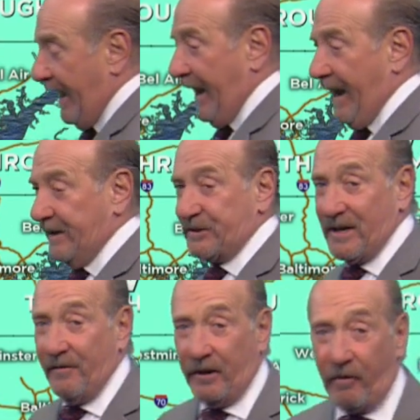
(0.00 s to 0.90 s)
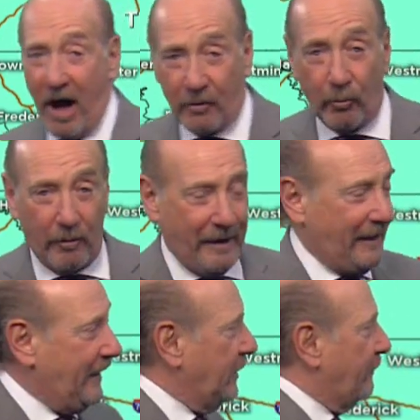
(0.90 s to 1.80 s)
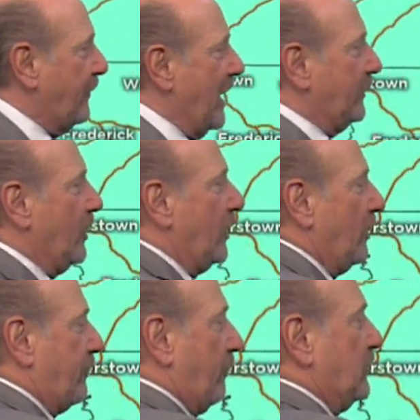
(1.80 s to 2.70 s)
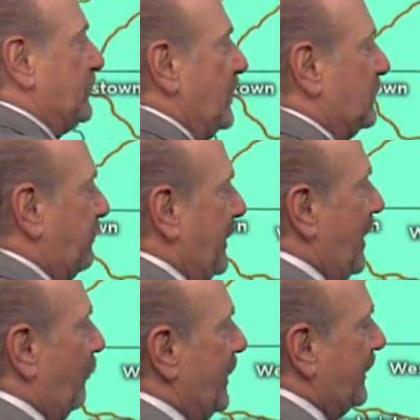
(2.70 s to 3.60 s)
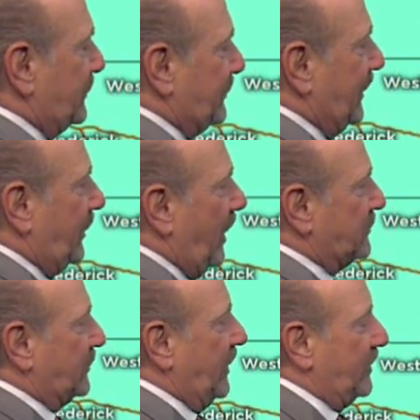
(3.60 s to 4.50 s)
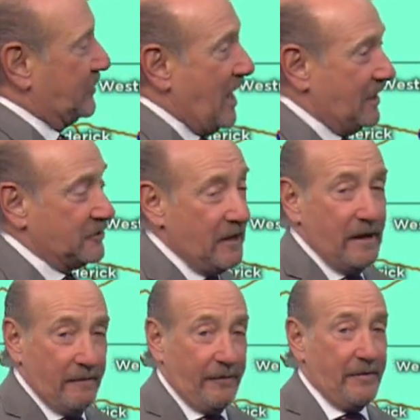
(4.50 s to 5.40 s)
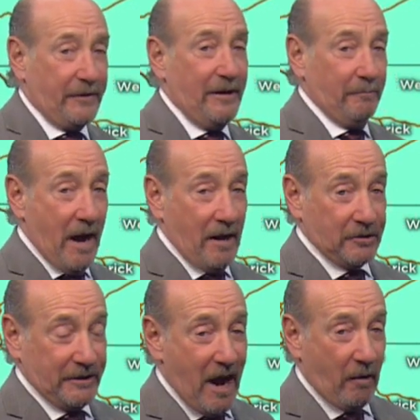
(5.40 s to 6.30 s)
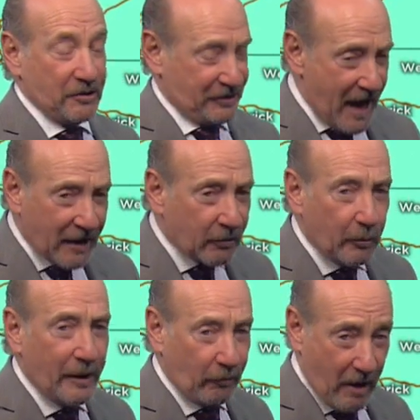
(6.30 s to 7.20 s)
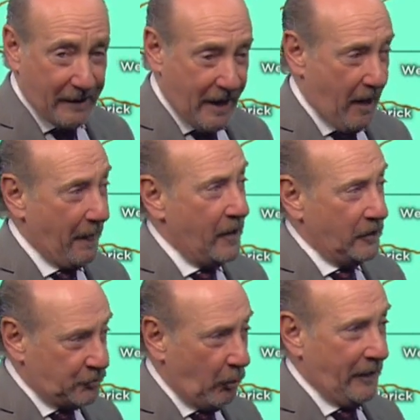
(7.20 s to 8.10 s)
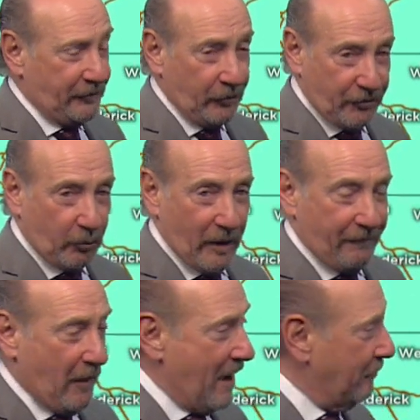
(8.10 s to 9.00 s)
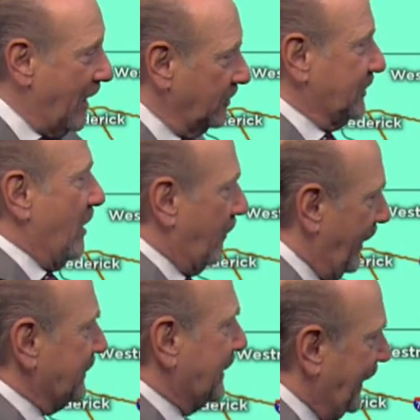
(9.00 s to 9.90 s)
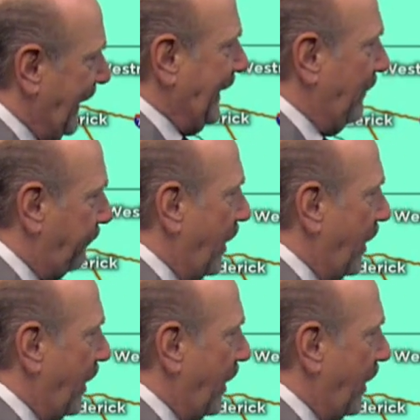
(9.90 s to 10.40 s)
at 7 o'clock, will remain in effect through 6 p.m. We could see gusts today as high as 50 miles an hour. Standard wind right now, 22 to 25 miles an hour, and that's going to amp